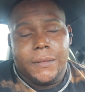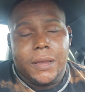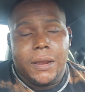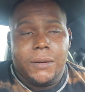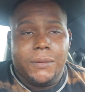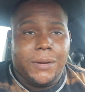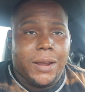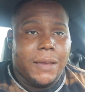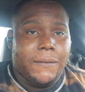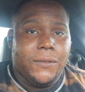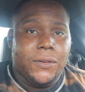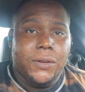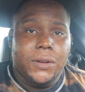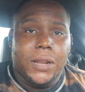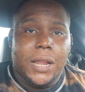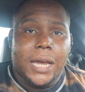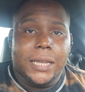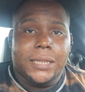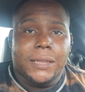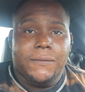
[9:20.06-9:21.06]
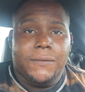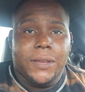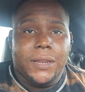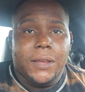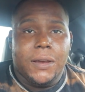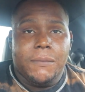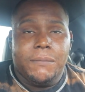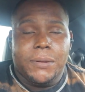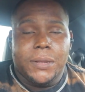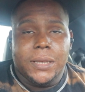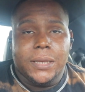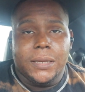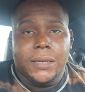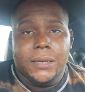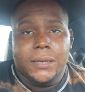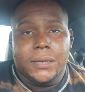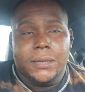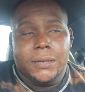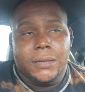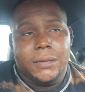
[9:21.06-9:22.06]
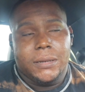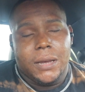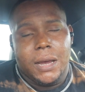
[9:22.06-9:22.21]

All right, if you like the video, please